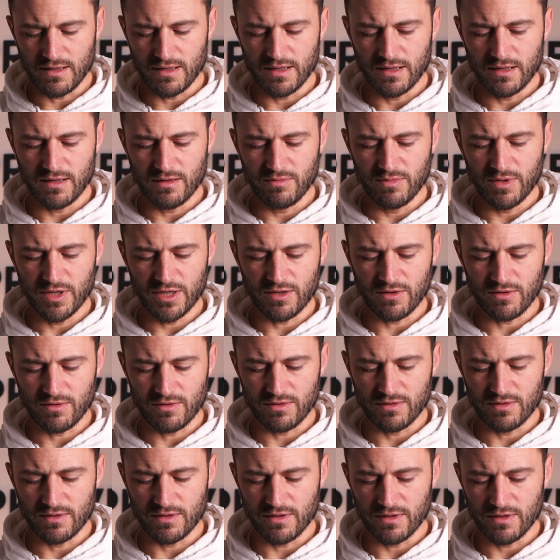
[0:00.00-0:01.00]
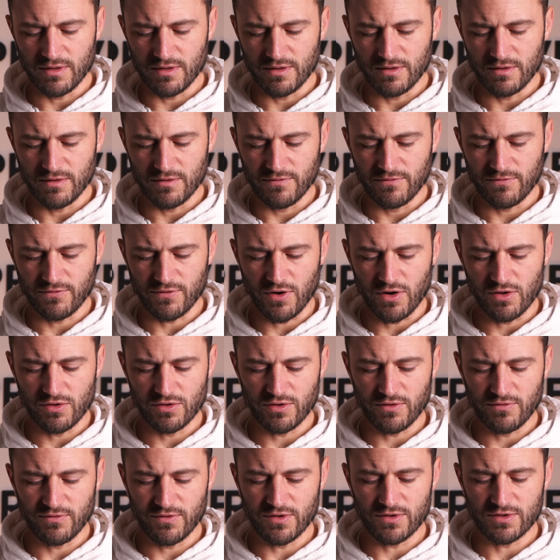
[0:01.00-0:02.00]
little bit on the front
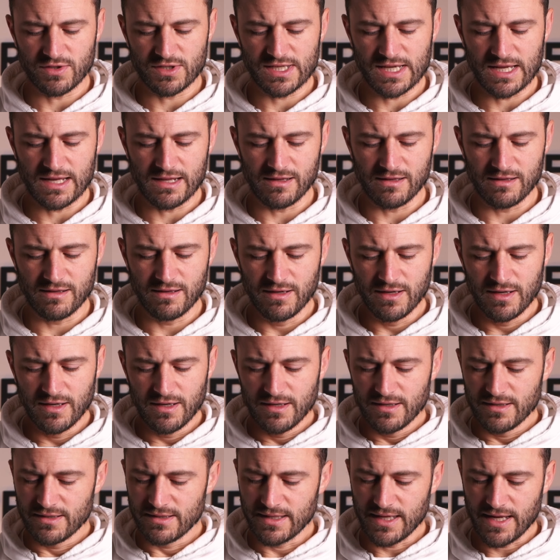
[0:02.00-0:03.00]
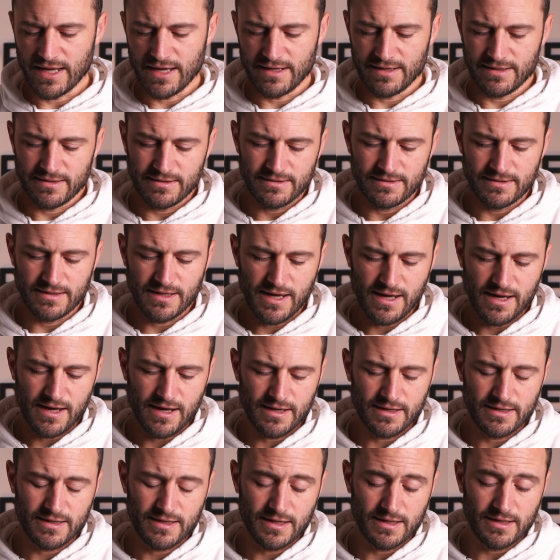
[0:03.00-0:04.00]
of your saddle, then yeah,
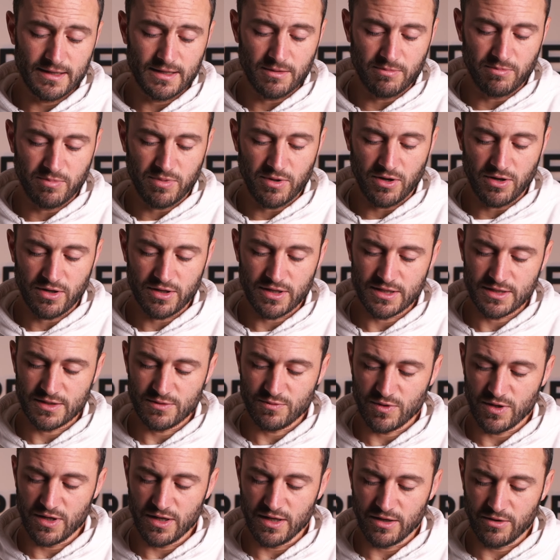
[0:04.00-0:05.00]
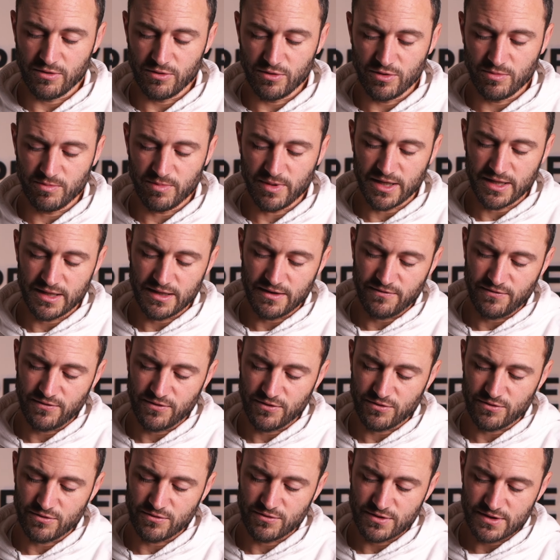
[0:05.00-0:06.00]
I think the Ploh is really good. But if
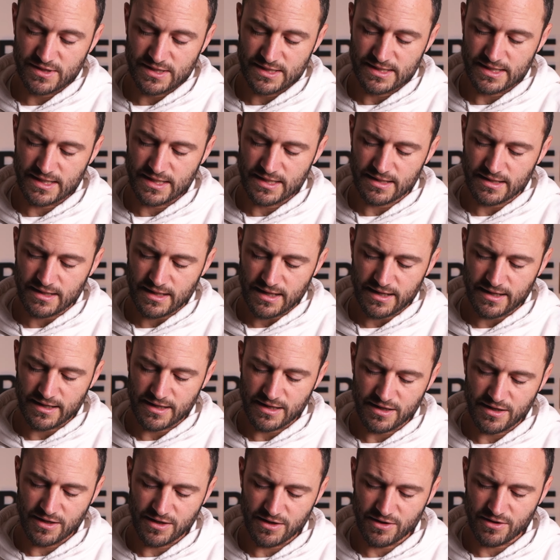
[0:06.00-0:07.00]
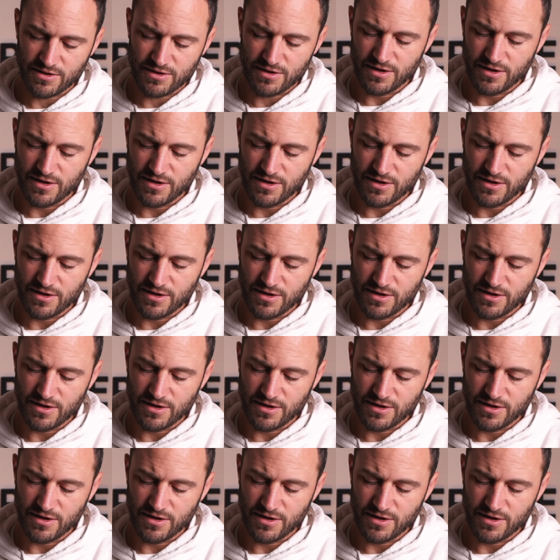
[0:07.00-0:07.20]
you sit like here,